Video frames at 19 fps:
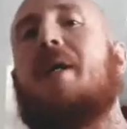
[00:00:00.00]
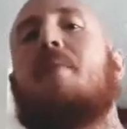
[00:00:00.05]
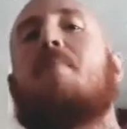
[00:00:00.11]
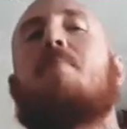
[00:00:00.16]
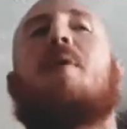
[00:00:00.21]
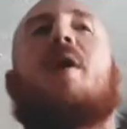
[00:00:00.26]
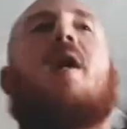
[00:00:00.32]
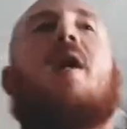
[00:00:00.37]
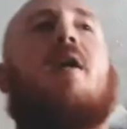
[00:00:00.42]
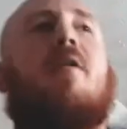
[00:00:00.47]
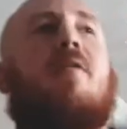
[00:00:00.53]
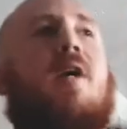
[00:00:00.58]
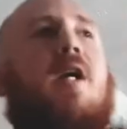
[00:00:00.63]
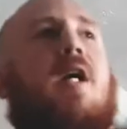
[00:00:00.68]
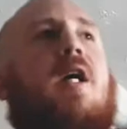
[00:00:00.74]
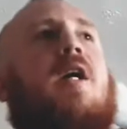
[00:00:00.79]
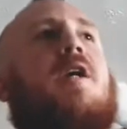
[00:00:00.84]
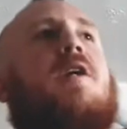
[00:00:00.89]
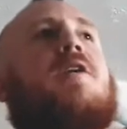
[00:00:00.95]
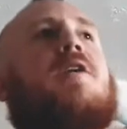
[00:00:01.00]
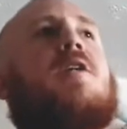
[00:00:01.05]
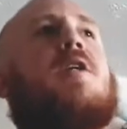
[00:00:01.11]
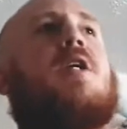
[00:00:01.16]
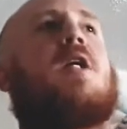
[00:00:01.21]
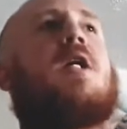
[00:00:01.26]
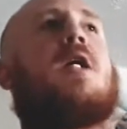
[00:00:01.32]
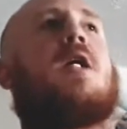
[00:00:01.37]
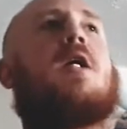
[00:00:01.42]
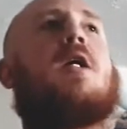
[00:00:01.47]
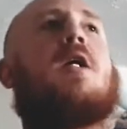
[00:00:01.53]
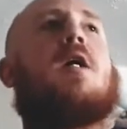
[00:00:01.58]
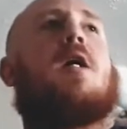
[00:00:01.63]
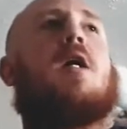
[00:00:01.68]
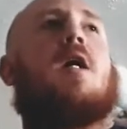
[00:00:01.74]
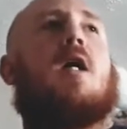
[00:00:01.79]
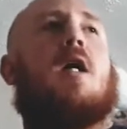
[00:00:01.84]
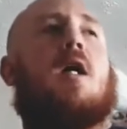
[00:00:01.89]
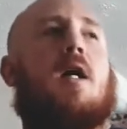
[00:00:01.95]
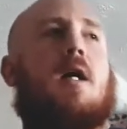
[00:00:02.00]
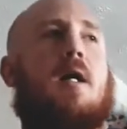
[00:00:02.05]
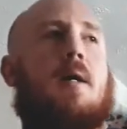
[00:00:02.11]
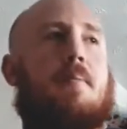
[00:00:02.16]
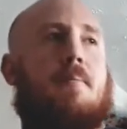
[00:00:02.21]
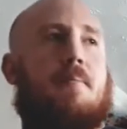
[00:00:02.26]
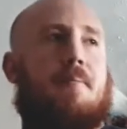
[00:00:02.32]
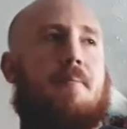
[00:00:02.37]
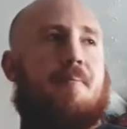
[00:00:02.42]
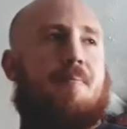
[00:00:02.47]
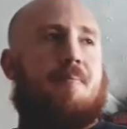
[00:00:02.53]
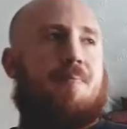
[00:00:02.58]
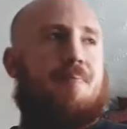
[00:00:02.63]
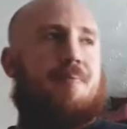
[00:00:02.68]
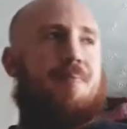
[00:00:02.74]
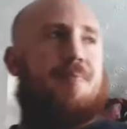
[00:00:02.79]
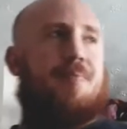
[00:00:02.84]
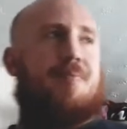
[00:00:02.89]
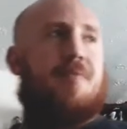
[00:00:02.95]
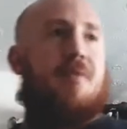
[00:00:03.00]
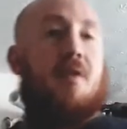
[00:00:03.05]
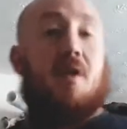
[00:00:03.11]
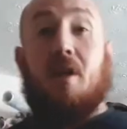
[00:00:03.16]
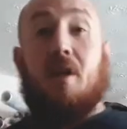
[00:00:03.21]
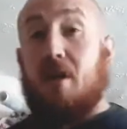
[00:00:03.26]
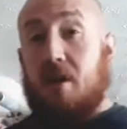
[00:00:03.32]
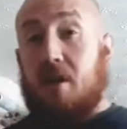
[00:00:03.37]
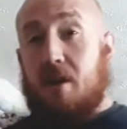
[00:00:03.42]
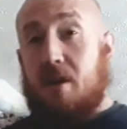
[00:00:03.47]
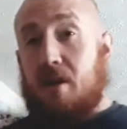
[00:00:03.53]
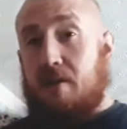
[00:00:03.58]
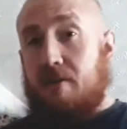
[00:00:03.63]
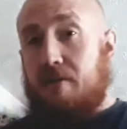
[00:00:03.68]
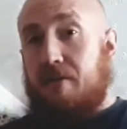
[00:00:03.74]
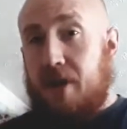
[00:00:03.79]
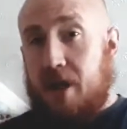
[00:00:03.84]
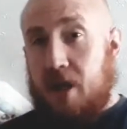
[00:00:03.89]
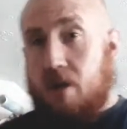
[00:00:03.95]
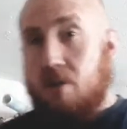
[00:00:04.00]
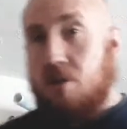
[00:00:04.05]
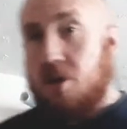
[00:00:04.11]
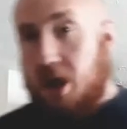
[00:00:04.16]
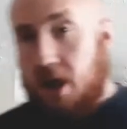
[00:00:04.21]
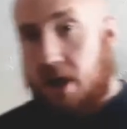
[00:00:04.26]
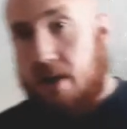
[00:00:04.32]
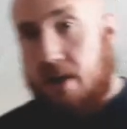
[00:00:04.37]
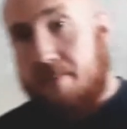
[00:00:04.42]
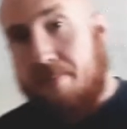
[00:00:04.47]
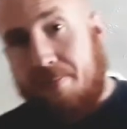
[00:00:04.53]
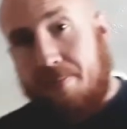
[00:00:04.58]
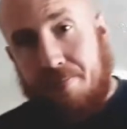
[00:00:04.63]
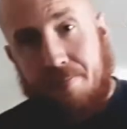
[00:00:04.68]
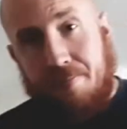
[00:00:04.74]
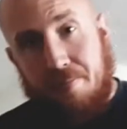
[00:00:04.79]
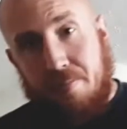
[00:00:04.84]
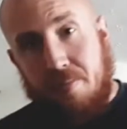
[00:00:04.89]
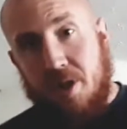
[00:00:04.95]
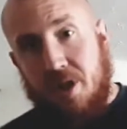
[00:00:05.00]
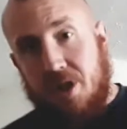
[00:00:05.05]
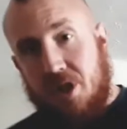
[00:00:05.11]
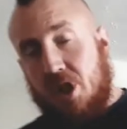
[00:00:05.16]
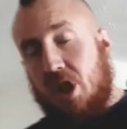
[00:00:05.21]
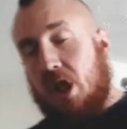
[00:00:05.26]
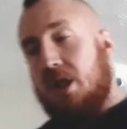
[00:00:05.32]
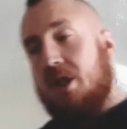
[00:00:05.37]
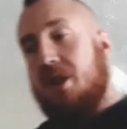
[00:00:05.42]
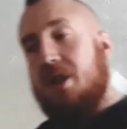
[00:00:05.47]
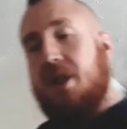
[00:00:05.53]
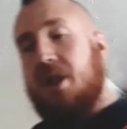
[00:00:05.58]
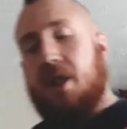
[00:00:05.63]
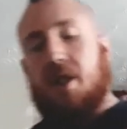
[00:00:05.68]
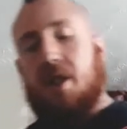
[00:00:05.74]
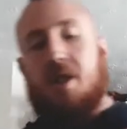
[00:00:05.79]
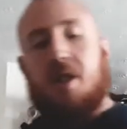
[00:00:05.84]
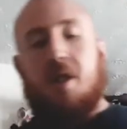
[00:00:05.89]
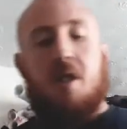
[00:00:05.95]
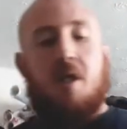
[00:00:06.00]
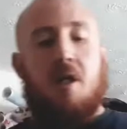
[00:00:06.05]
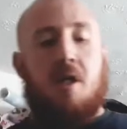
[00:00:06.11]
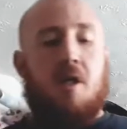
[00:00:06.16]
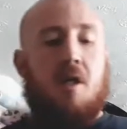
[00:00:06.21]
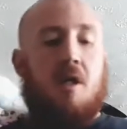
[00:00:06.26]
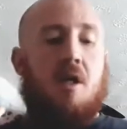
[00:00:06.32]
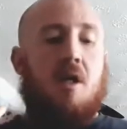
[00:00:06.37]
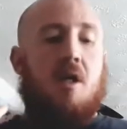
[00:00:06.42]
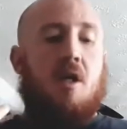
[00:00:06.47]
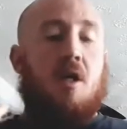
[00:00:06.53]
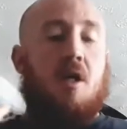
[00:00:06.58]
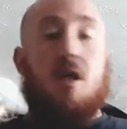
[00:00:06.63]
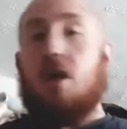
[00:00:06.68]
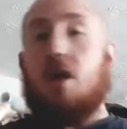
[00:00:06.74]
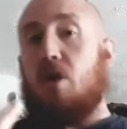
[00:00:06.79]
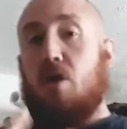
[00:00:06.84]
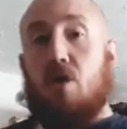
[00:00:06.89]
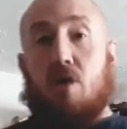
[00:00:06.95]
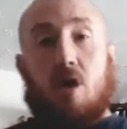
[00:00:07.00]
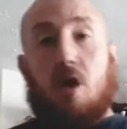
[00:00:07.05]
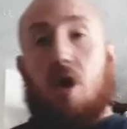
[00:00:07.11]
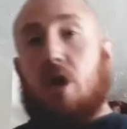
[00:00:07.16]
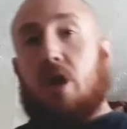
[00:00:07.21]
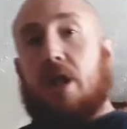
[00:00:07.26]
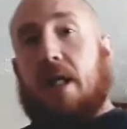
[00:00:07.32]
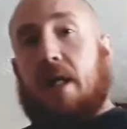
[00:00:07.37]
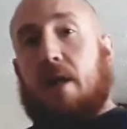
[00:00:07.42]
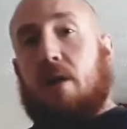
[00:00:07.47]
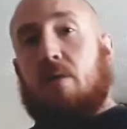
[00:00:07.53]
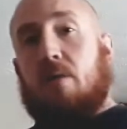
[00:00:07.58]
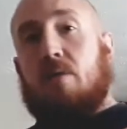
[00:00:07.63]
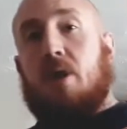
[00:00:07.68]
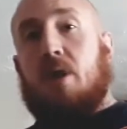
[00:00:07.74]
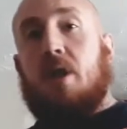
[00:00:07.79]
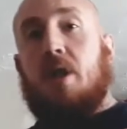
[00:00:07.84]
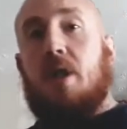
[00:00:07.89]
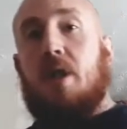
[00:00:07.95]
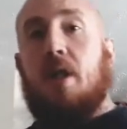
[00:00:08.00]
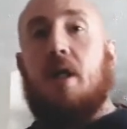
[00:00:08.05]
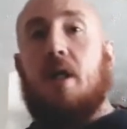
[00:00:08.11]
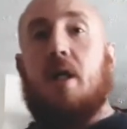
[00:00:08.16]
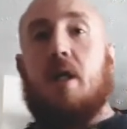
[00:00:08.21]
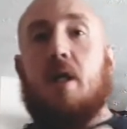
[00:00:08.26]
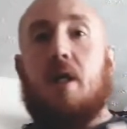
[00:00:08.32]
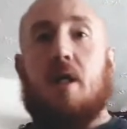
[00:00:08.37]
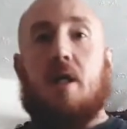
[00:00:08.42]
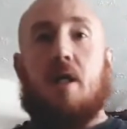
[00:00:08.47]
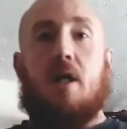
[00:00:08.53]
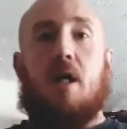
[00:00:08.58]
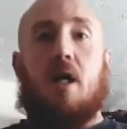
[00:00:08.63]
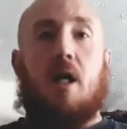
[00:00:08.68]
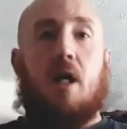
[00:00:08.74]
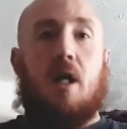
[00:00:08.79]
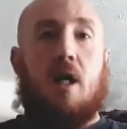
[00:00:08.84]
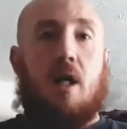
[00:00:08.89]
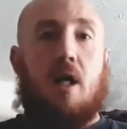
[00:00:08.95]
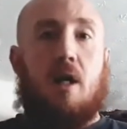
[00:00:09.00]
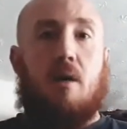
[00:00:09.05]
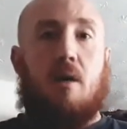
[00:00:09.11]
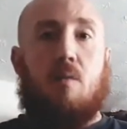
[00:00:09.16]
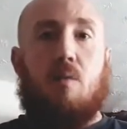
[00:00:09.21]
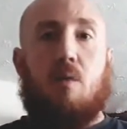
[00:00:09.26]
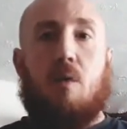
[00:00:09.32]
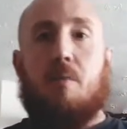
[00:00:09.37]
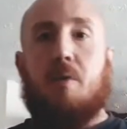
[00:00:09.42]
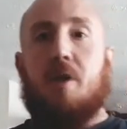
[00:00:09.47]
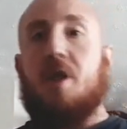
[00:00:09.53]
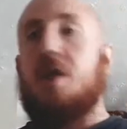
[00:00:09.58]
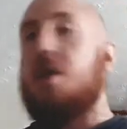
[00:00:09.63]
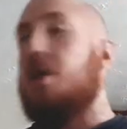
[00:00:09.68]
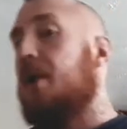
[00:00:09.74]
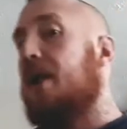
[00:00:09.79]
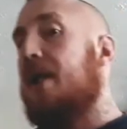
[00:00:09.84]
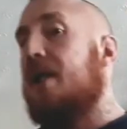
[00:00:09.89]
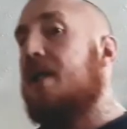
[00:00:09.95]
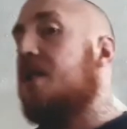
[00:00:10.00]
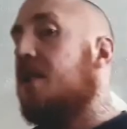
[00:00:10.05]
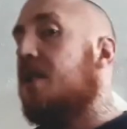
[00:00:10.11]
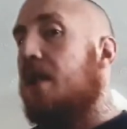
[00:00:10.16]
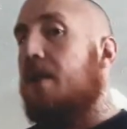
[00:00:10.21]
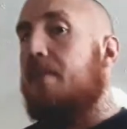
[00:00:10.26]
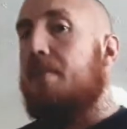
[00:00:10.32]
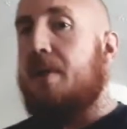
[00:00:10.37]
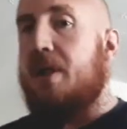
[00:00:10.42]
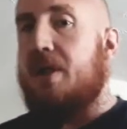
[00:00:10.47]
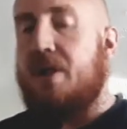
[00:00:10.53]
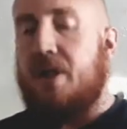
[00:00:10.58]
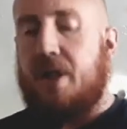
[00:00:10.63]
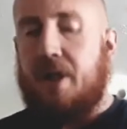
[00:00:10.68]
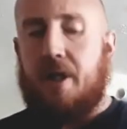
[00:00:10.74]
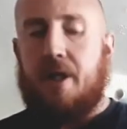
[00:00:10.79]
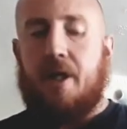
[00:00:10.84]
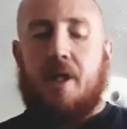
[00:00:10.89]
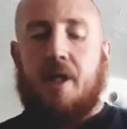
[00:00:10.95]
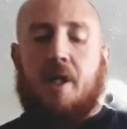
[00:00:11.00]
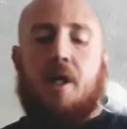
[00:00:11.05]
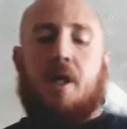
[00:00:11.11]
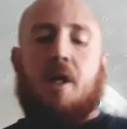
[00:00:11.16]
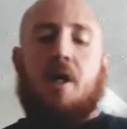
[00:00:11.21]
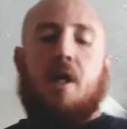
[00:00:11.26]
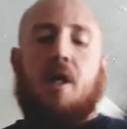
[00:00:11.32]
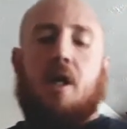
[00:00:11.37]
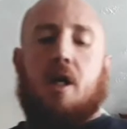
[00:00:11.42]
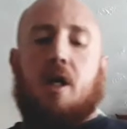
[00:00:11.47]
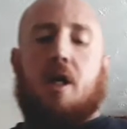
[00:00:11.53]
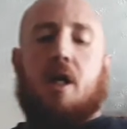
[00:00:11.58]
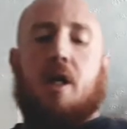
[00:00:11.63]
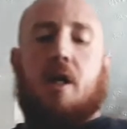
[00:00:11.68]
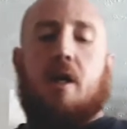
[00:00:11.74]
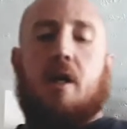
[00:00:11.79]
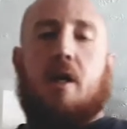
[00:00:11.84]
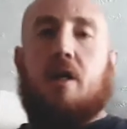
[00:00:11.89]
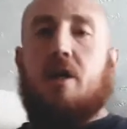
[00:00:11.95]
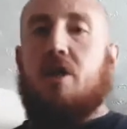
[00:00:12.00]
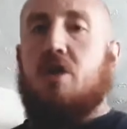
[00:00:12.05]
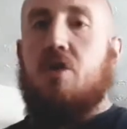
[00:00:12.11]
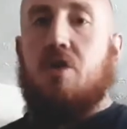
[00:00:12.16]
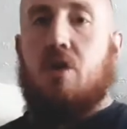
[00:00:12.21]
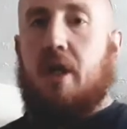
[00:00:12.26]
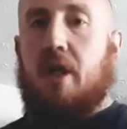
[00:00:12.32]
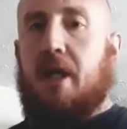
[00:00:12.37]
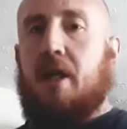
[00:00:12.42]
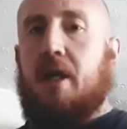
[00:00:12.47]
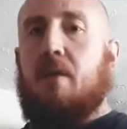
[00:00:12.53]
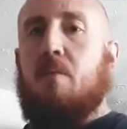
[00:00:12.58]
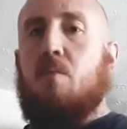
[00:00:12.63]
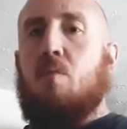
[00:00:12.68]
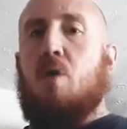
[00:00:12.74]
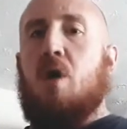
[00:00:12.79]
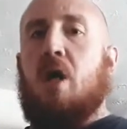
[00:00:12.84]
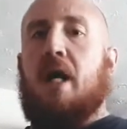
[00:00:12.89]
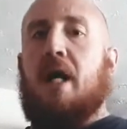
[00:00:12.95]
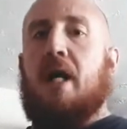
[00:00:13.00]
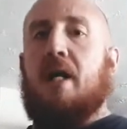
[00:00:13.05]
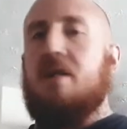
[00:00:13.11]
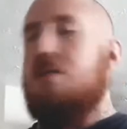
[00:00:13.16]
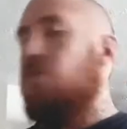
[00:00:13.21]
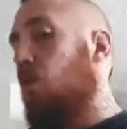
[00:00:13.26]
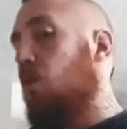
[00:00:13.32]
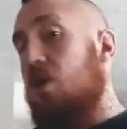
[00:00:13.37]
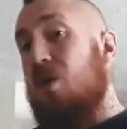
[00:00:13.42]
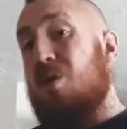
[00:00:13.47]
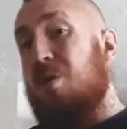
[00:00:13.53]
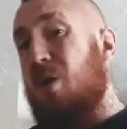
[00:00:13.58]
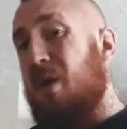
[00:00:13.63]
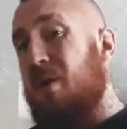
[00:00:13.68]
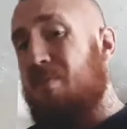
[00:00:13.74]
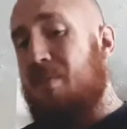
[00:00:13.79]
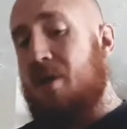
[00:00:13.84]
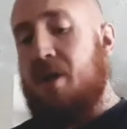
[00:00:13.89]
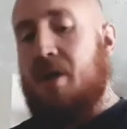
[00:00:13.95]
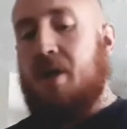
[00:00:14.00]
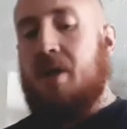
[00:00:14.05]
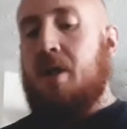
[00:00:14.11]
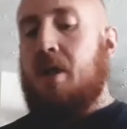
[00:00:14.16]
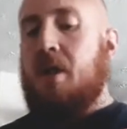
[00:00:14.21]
and Perry's um, video chat discussing lockdown, uh, what we're doing, stay busy, uh, training wise, what equipment,